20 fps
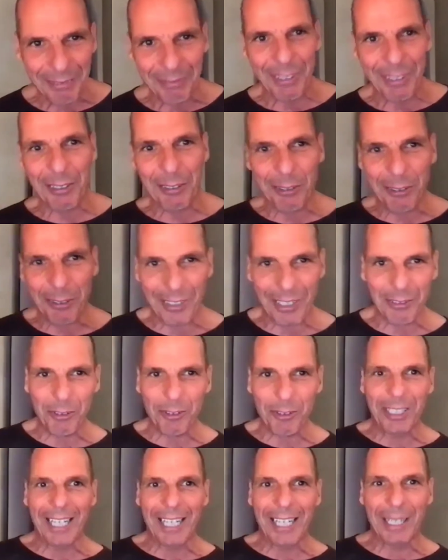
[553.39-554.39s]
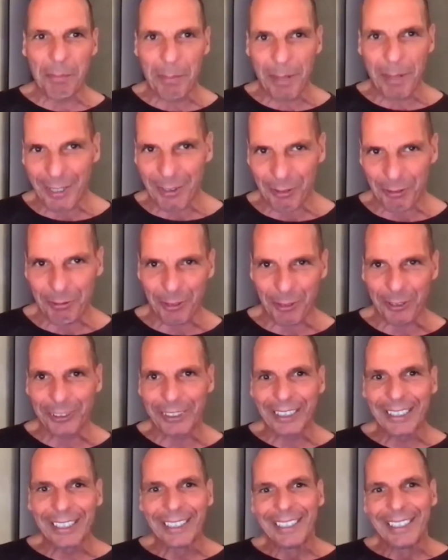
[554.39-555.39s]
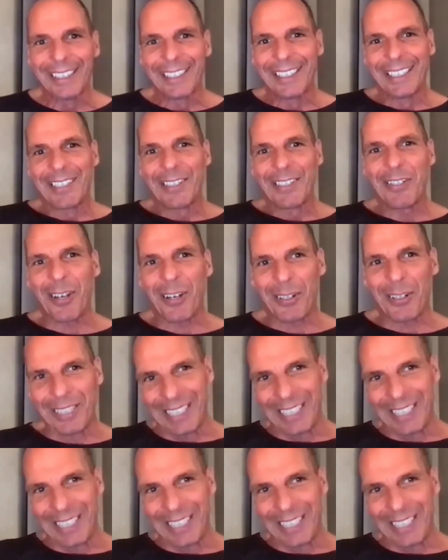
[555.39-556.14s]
versus the Judean Liberation Front. So,